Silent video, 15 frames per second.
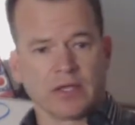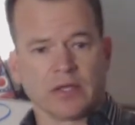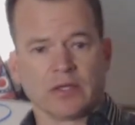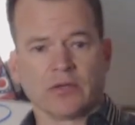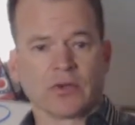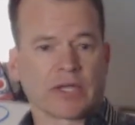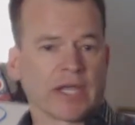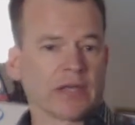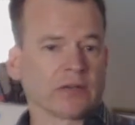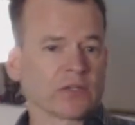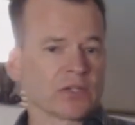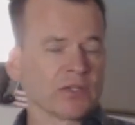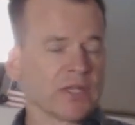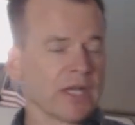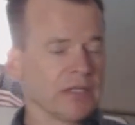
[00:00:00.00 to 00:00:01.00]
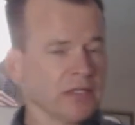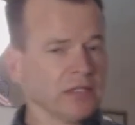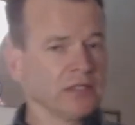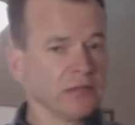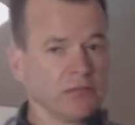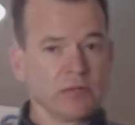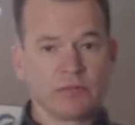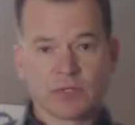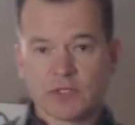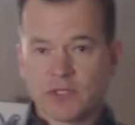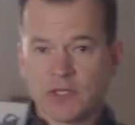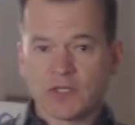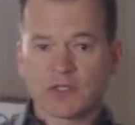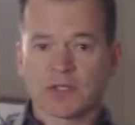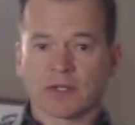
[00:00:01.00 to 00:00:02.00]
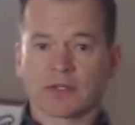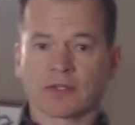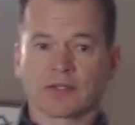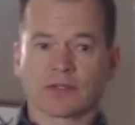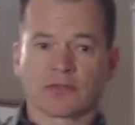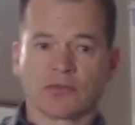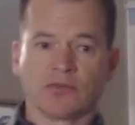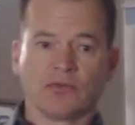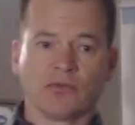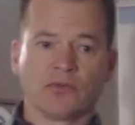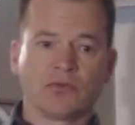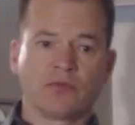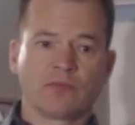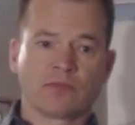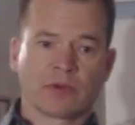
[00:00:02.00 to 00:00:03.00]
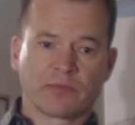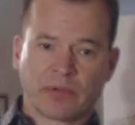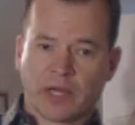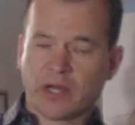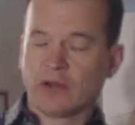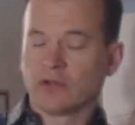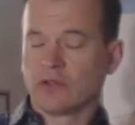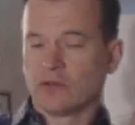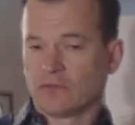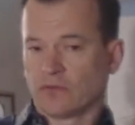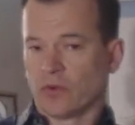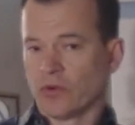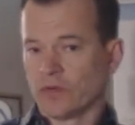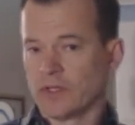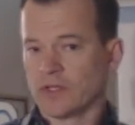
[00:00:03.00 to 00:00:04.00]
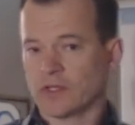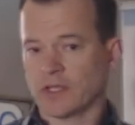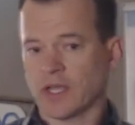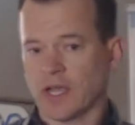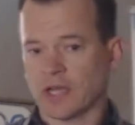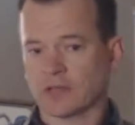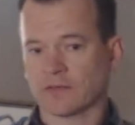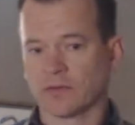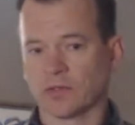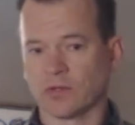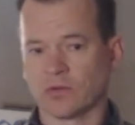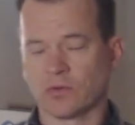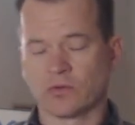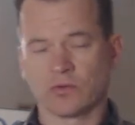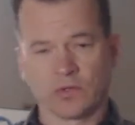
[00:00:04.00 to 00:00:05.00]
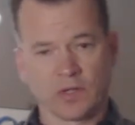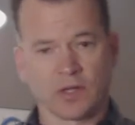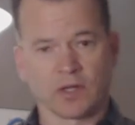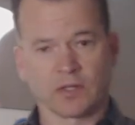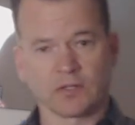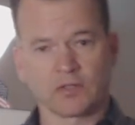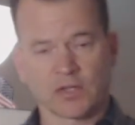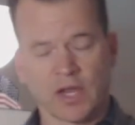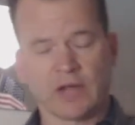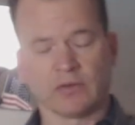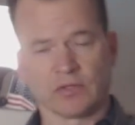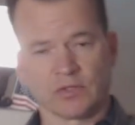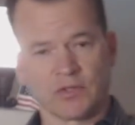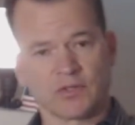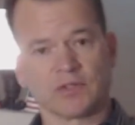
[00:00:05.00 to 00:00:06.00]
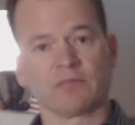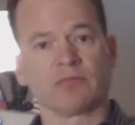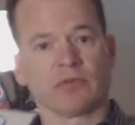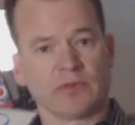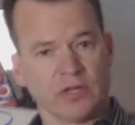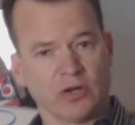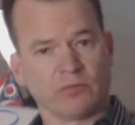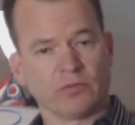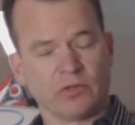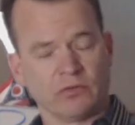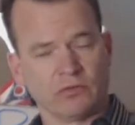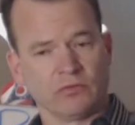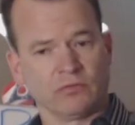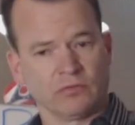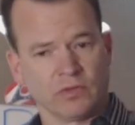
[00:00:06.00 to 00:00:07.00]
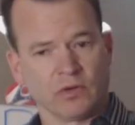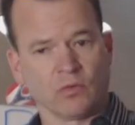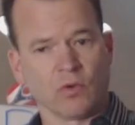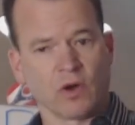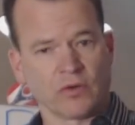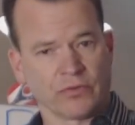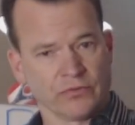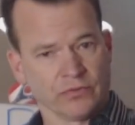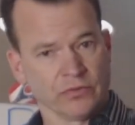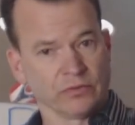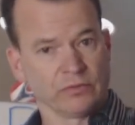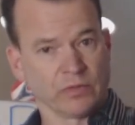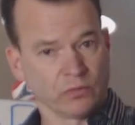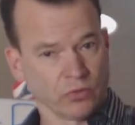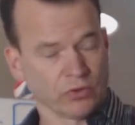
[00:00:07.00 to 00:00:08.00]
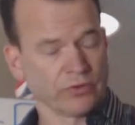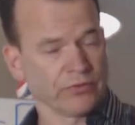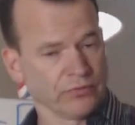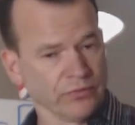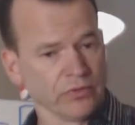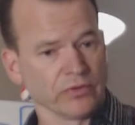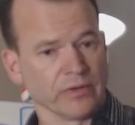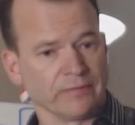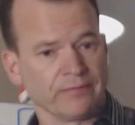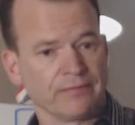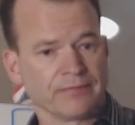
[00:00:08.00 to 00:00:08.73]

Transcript: Your accountant should ideally be positioned to prepare you for these cash flow challenges and help you, walk through them and work through them.